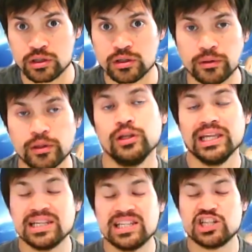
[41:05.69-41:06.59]
You
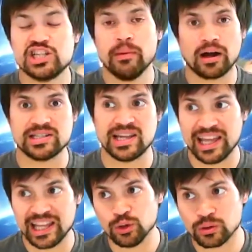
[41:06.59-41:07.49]
need a digi marketer
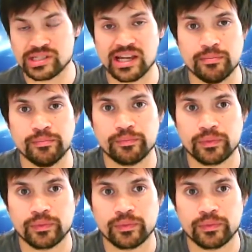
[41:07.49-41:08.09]
in your team,